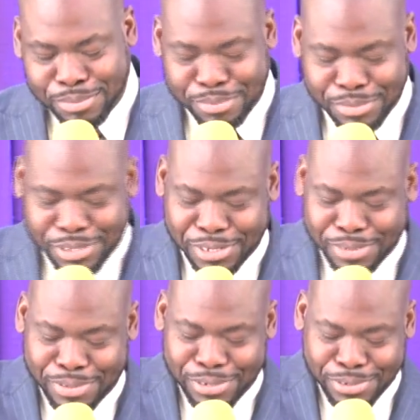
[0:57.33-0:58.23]

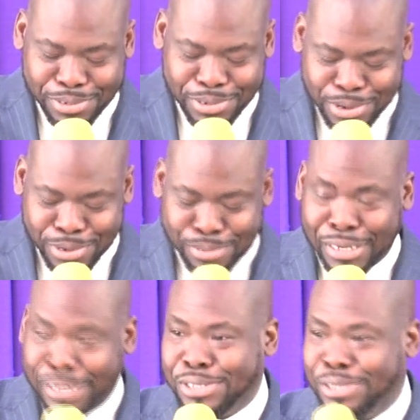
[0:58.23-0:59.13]
Bishop Doe, God
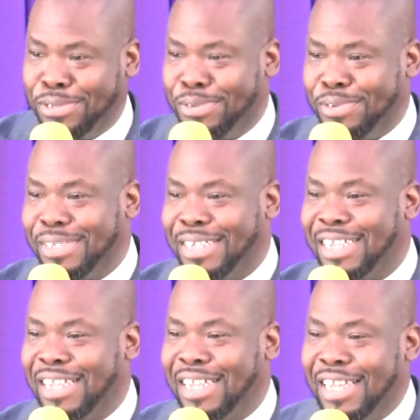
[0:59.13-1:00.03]
bless you.
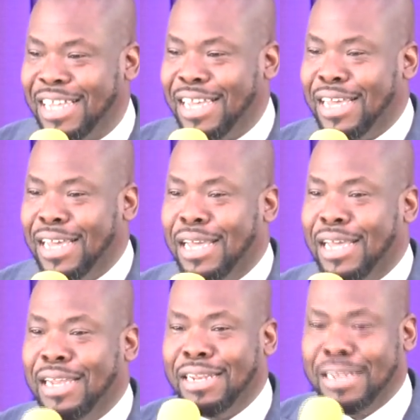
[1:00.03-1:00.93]

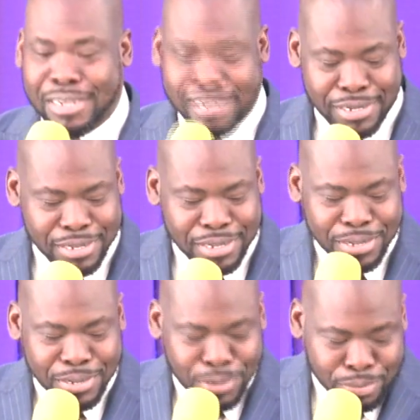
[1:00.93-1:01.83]
And uh,
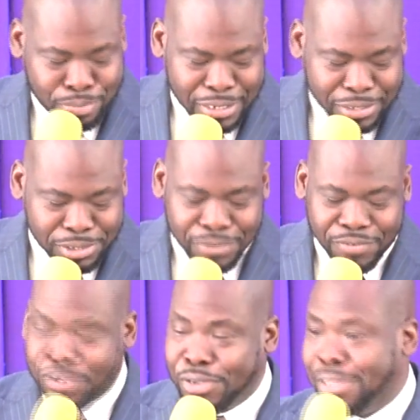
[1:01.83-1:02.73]
God bless you
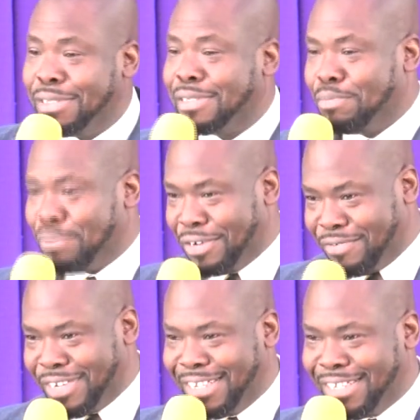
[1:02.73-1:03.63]
for this
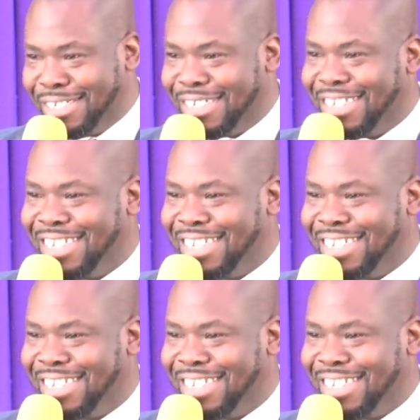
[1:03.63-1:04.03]
privilege